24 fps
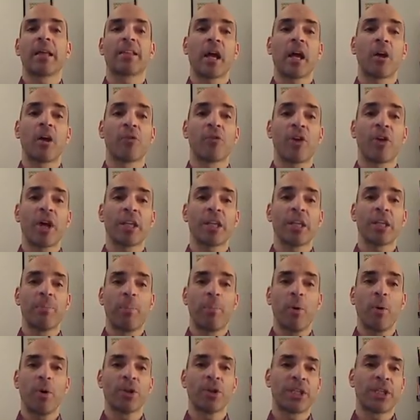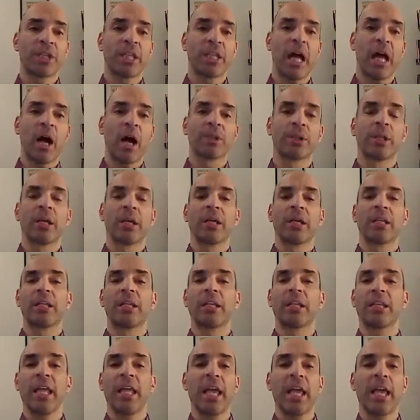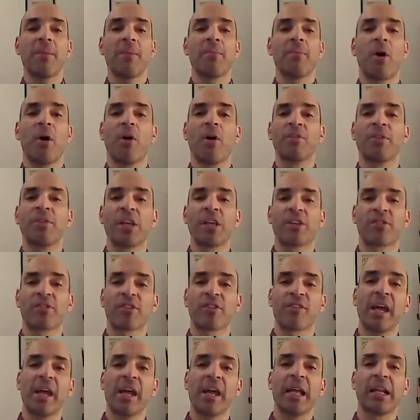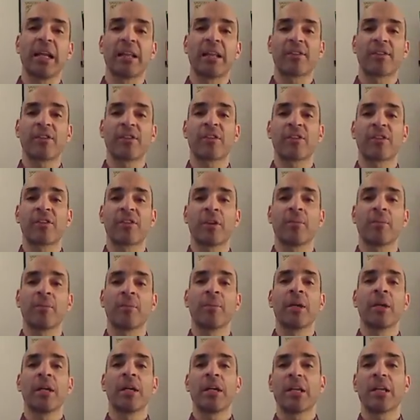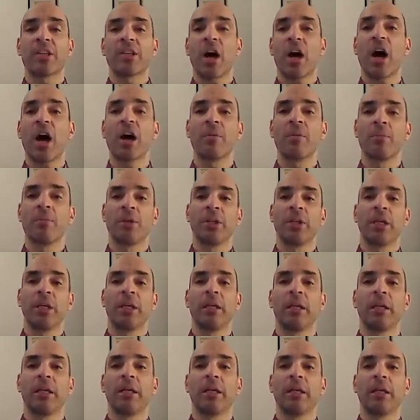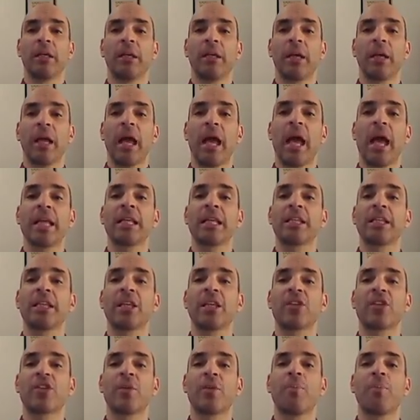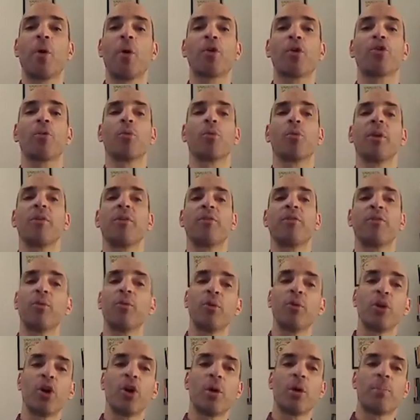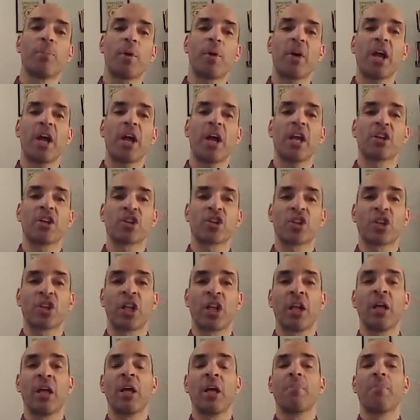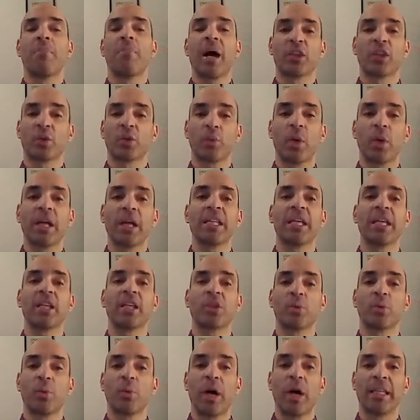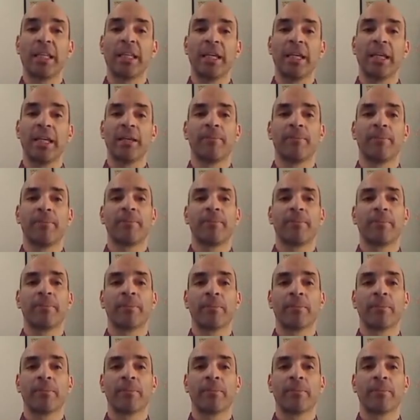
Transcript: As I already pointed out, the name of this surveillance system is Harmony, and it is supposed to be fully operational by 2020.